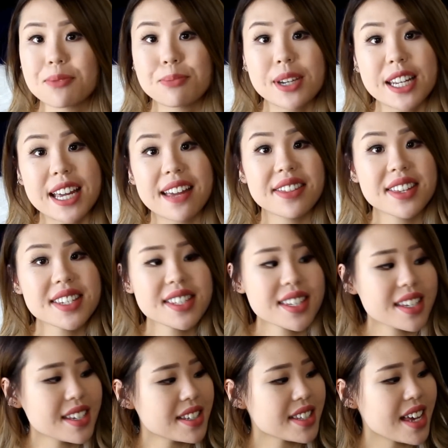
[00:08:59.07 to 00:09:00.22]
meaning this
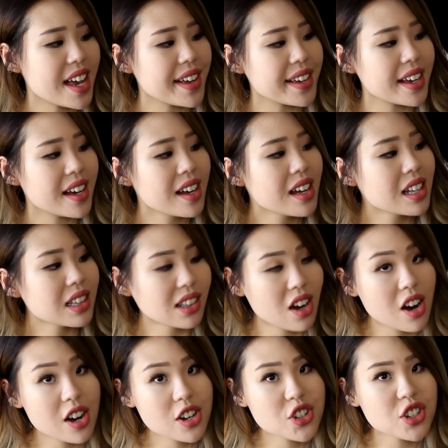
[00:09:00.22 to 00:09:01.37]
is a
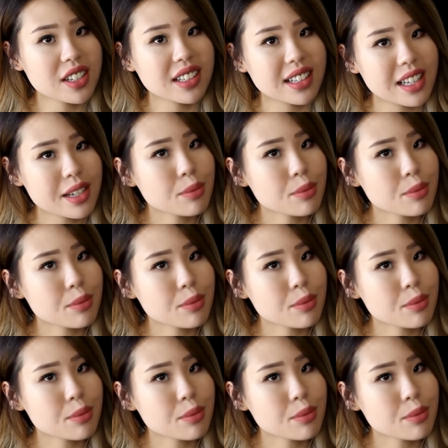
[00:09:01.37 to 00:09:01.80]
large Le